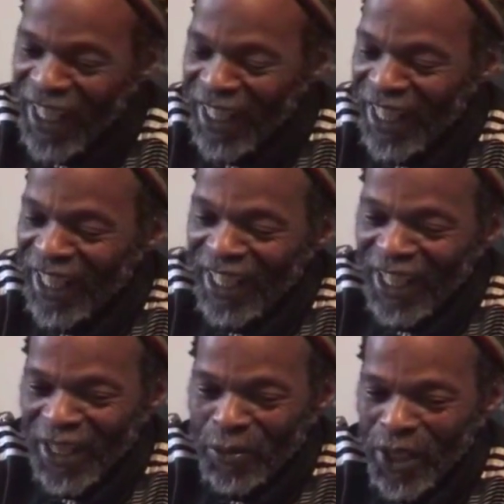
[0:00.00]

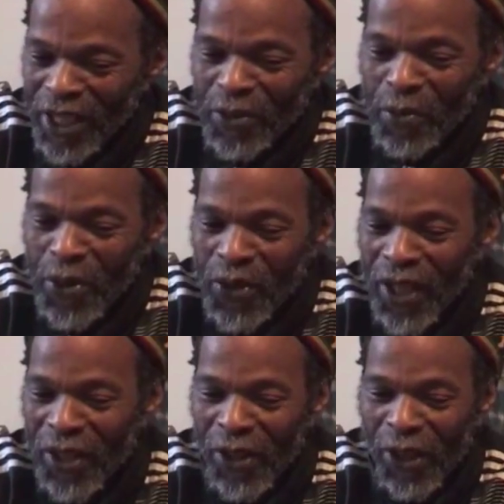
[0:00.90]
Yeah, but this music though,